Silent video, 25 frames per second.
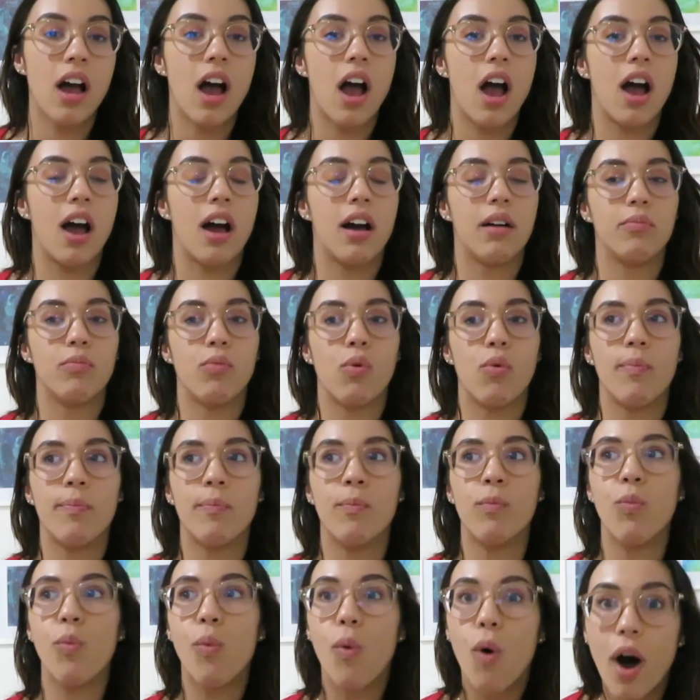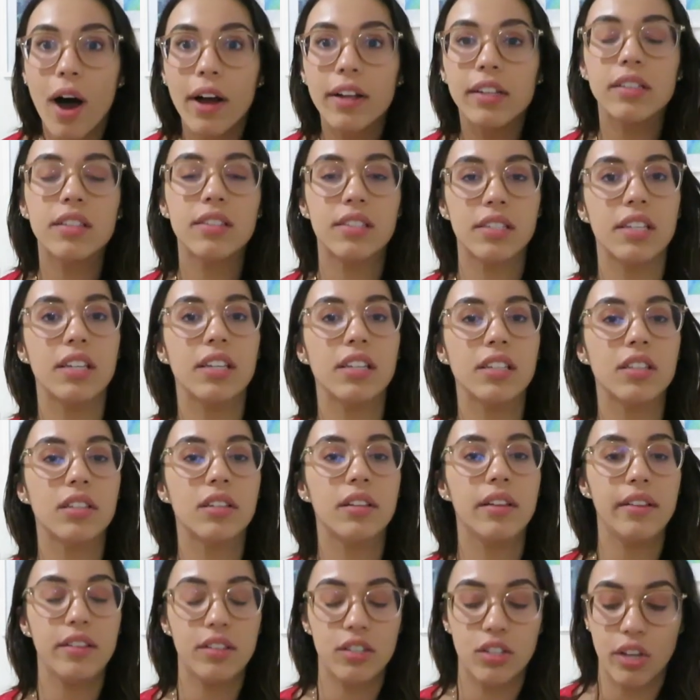um,
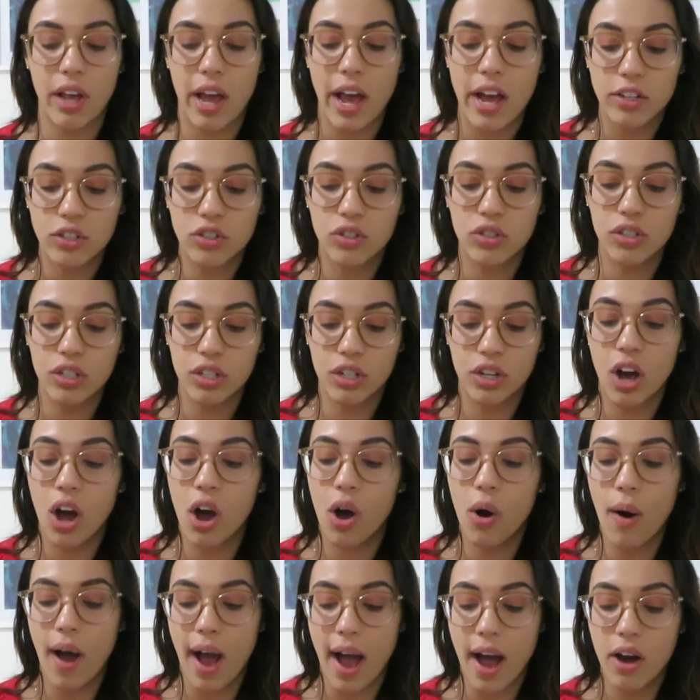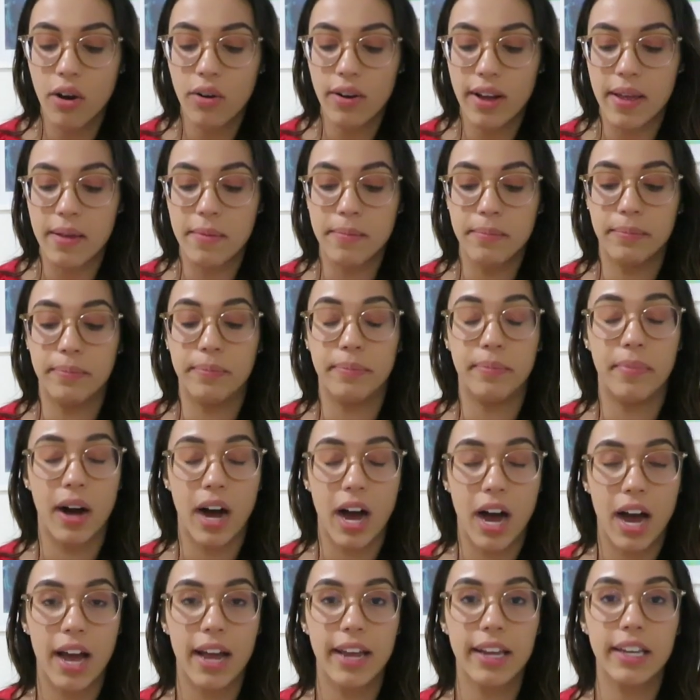wanting to actually go out and
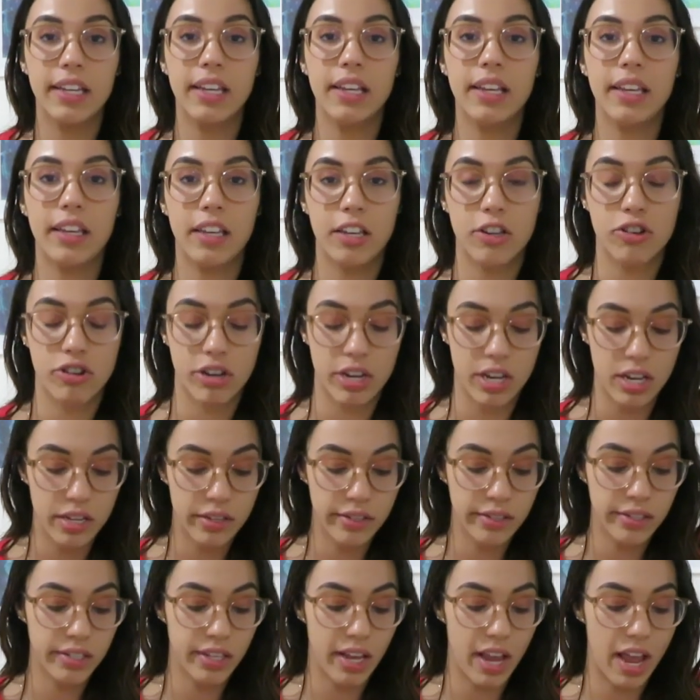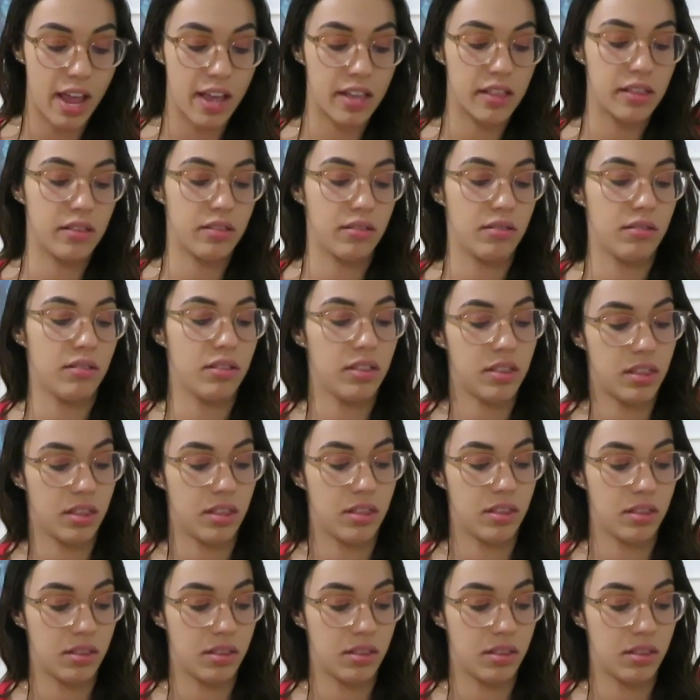buy earrings and